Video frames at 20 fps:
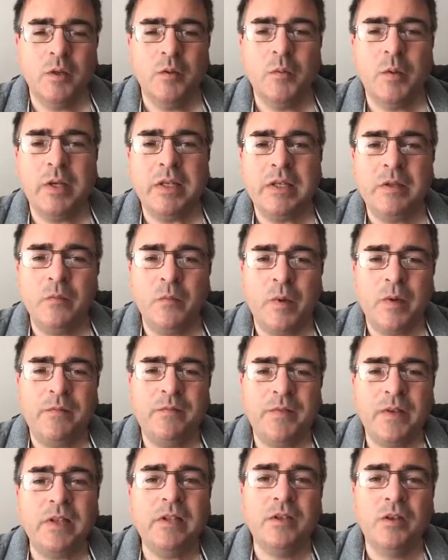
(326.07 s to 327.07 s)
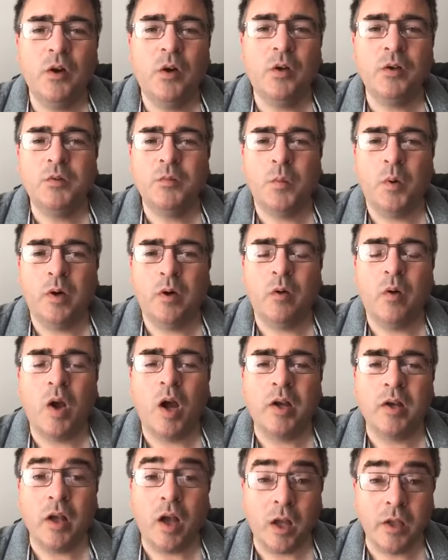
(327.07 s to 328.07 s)
We fit God's word
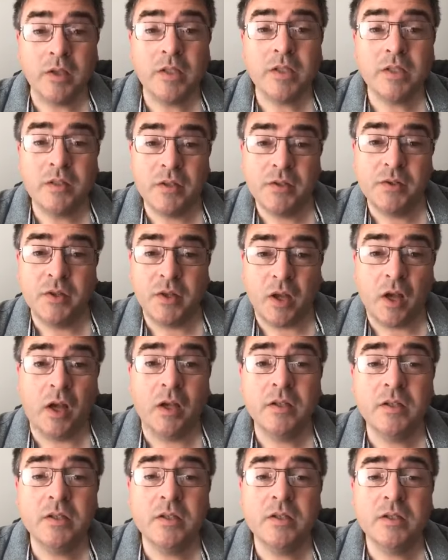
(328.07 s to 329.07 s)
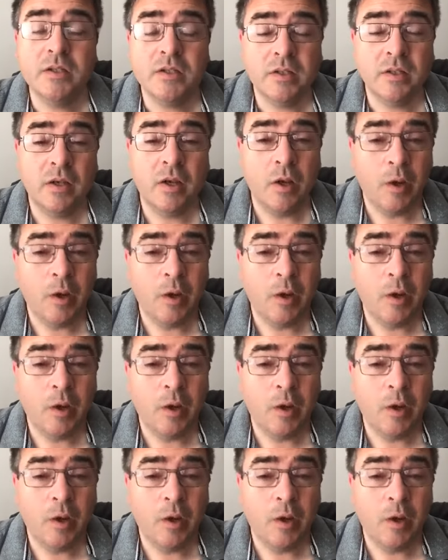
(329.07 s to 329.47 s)
around us to suit us,